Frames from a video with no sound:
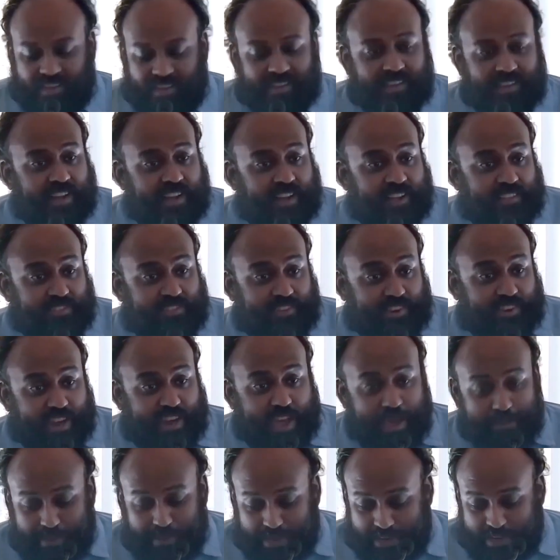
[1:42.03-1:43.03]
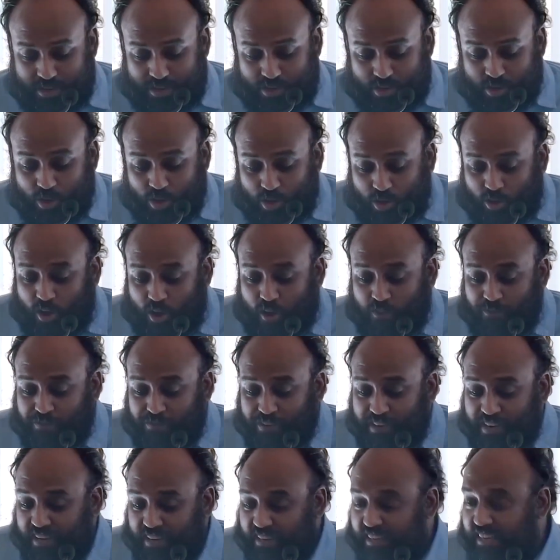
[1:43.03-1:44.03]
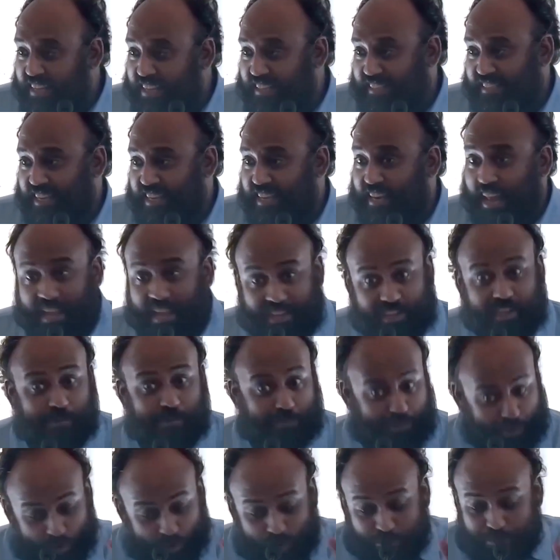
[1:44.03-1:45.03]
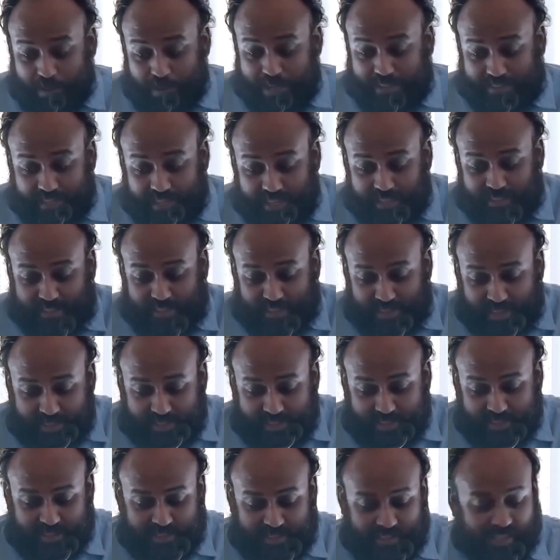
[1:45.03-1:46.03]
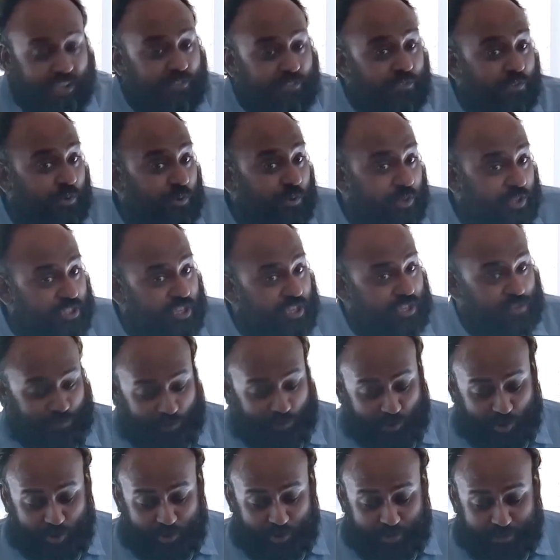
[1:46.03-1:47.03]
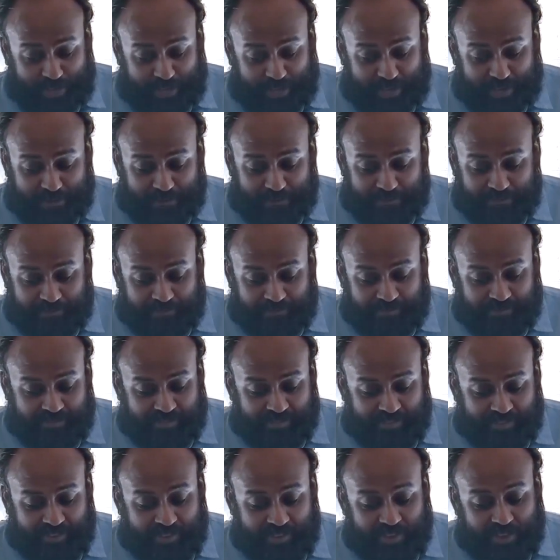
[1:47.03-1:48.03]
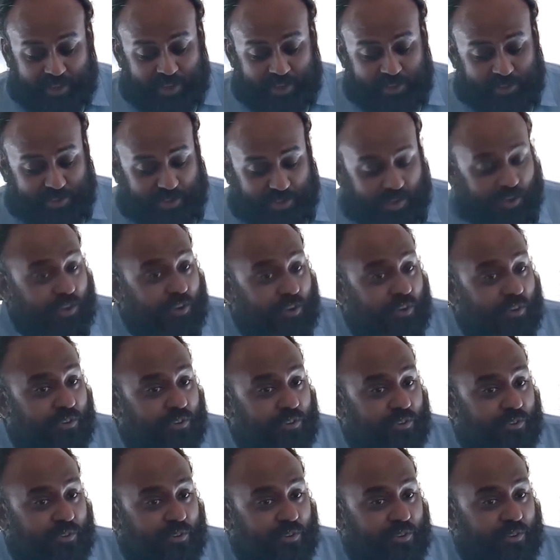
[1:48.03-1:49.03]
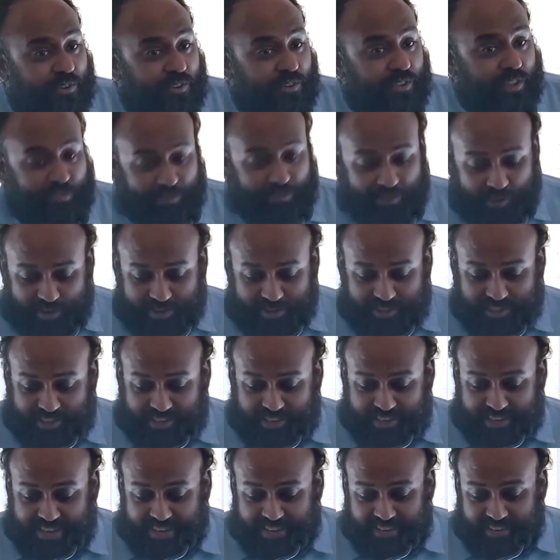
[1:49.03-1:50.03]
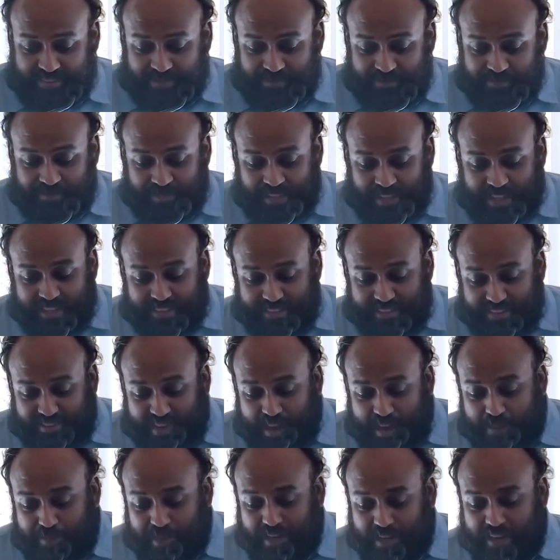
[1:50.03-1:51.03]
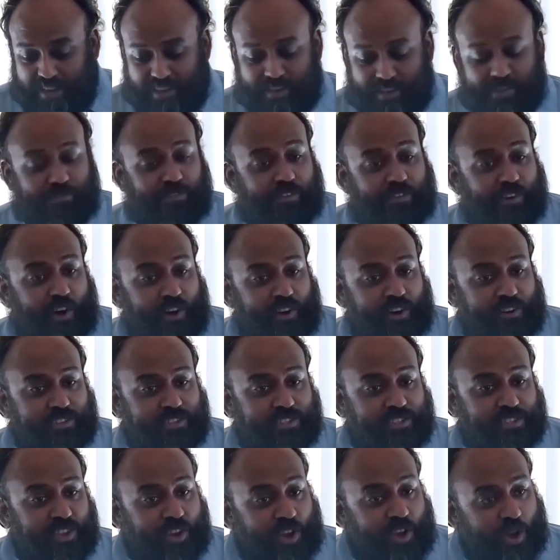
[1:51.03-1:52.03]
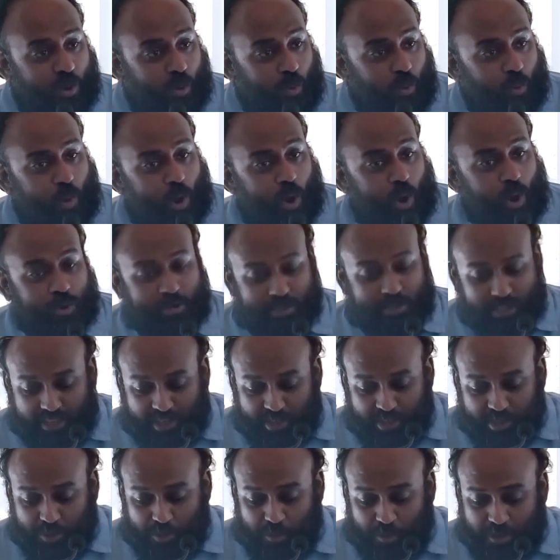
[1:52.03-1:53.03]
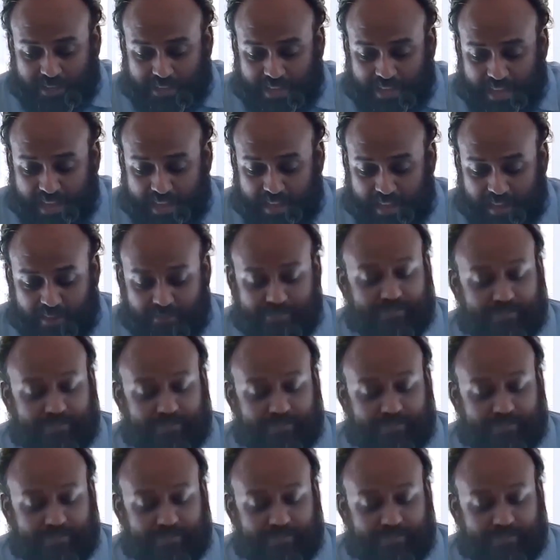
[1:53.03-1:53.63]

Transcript: The rabbit looked confidently and said, I can prove my thesis if you would just follow me. So the fox agreed. The rabbit and the fox walked into a cave,